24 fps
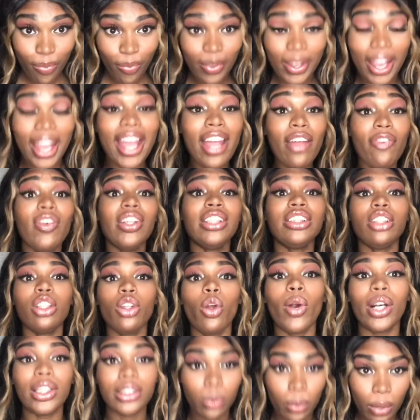If it's the
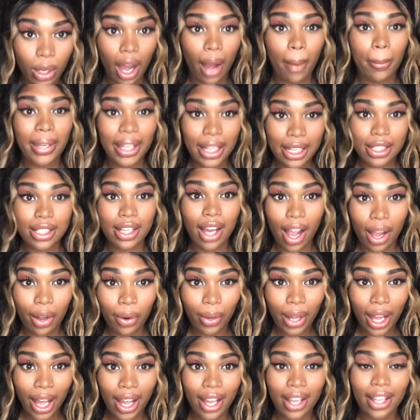Lord's will, I'll be getting tired.
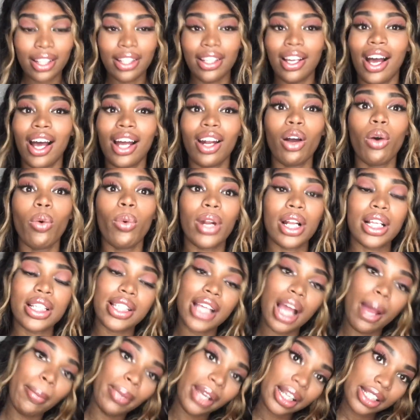Okay, I don't want to say
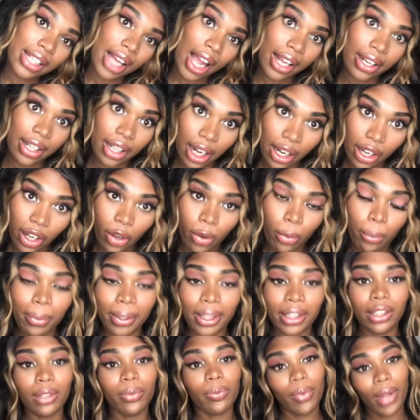I'm getting tired and I don't,
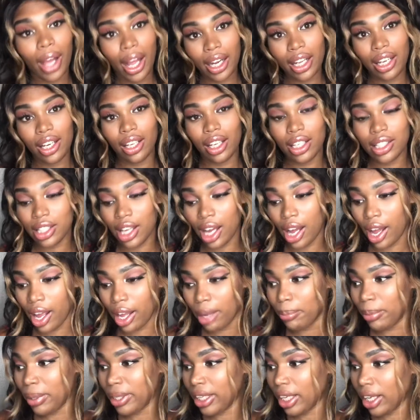but I need to get tired.
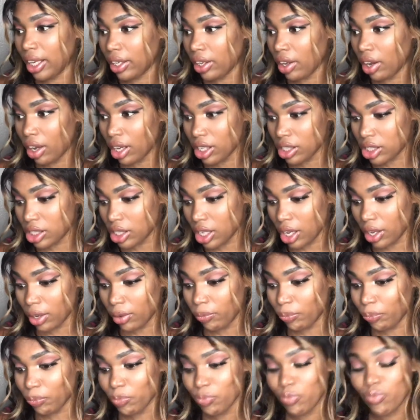But yeah, y'all, so
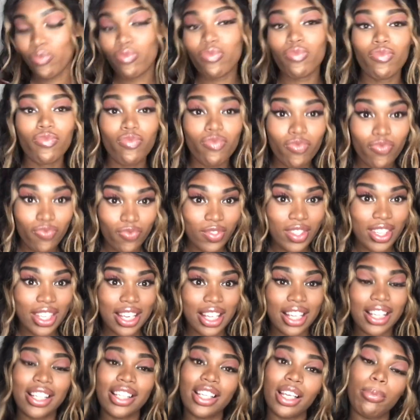
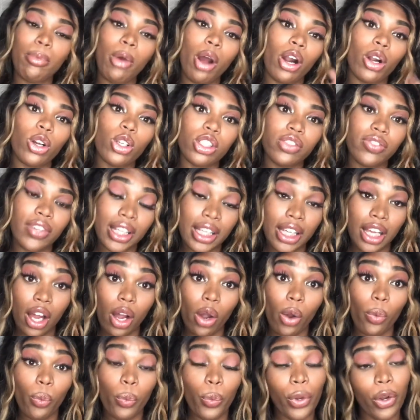tomorrow's
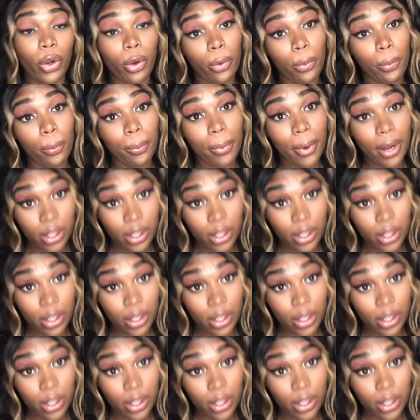video will